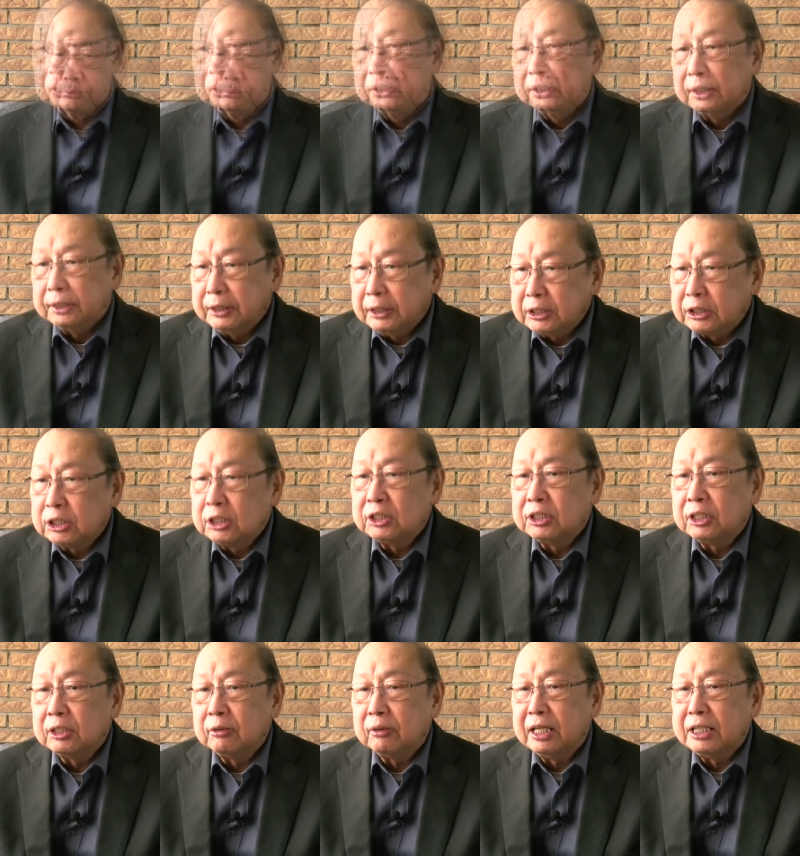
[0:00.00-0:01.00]
The
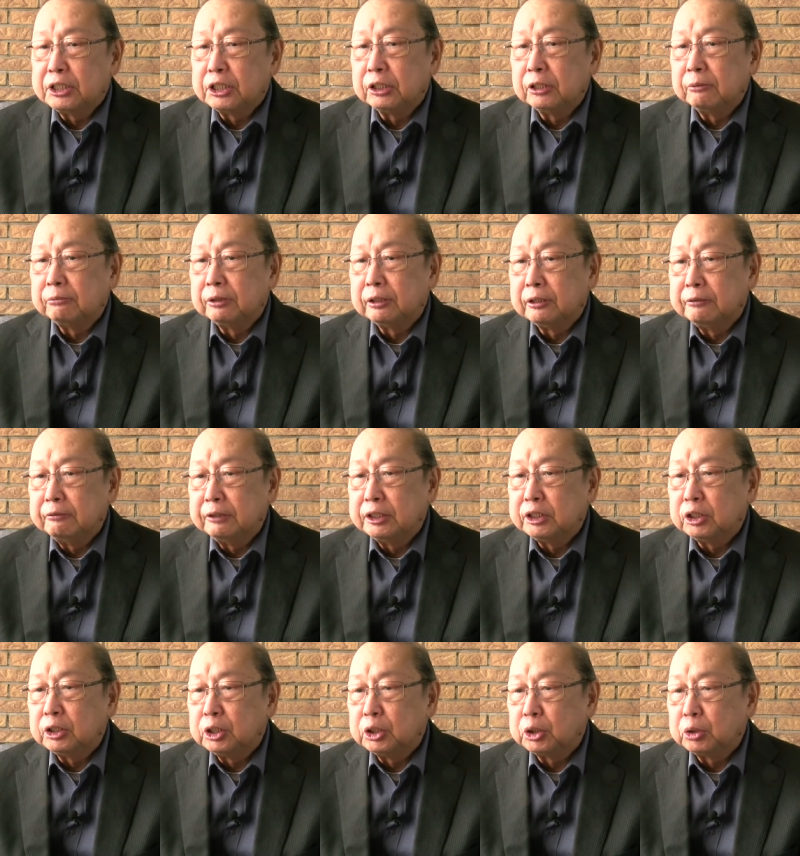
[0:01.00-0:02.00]
disintegration of the
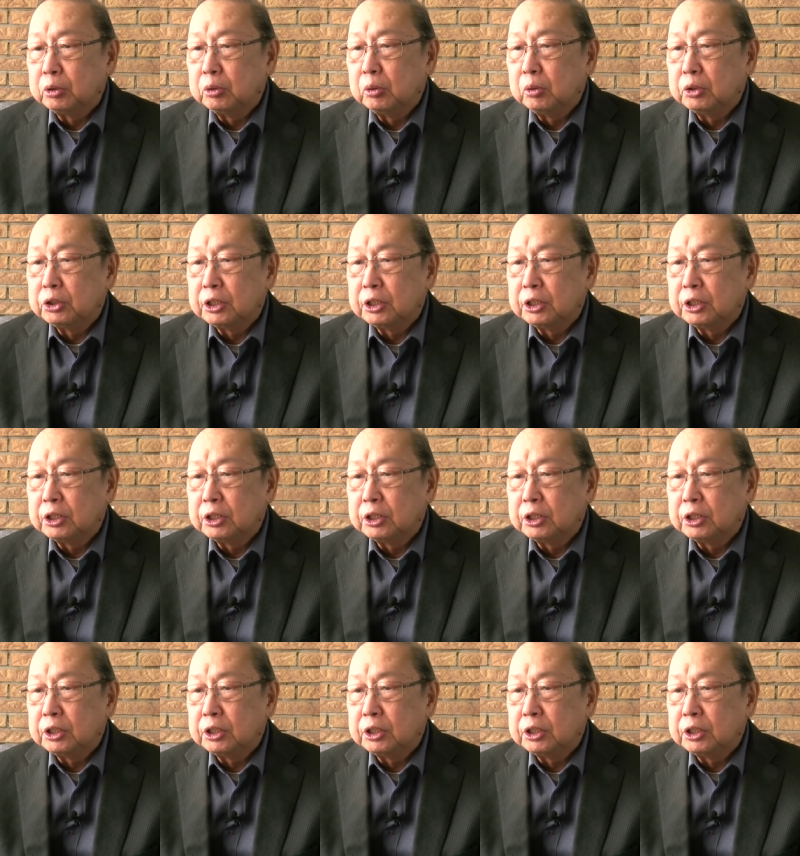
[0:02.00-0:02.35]
revisionist ruled